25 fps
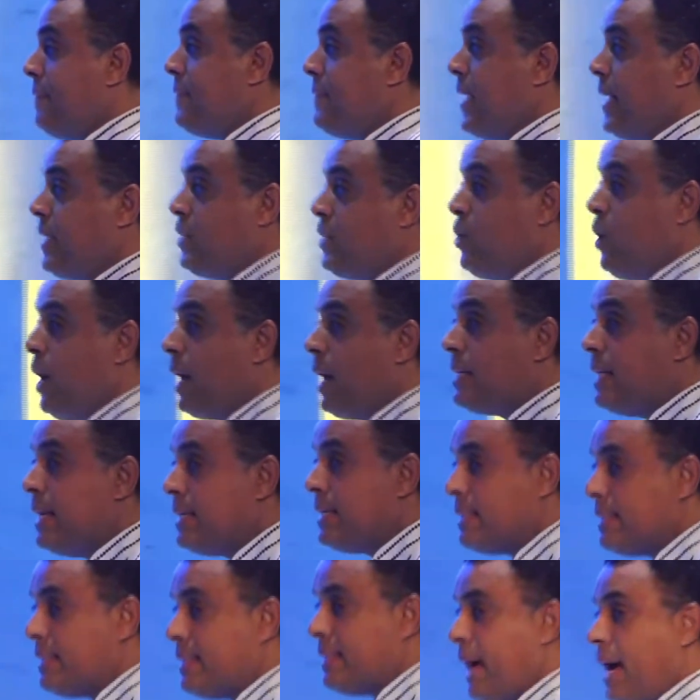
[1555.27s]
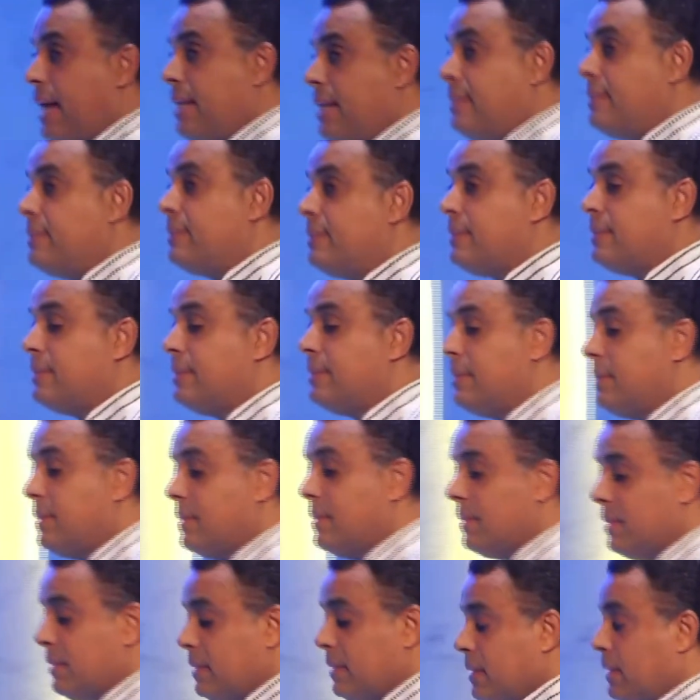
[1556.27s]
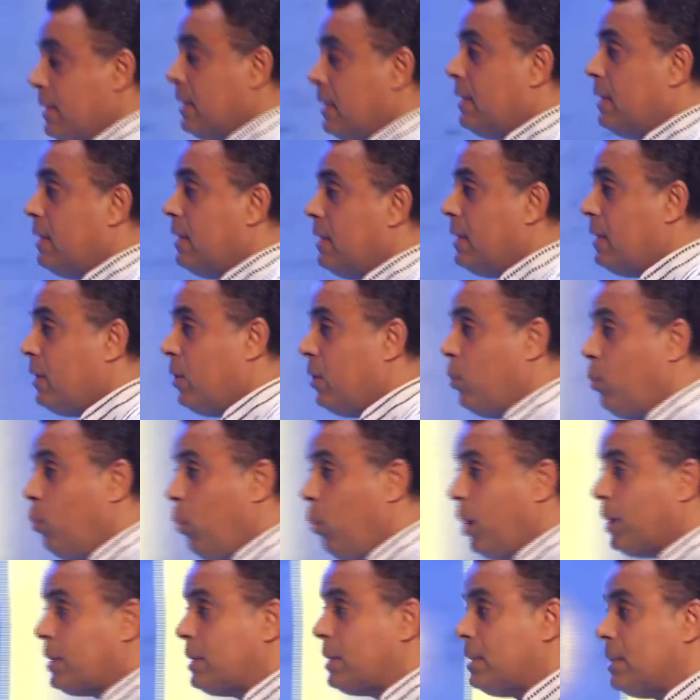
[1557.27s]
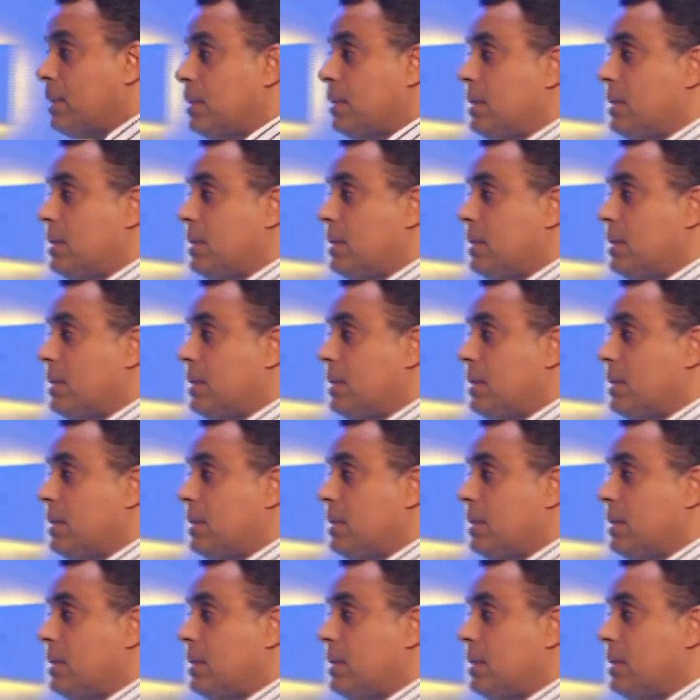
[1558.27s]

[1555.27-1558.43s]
And you understand what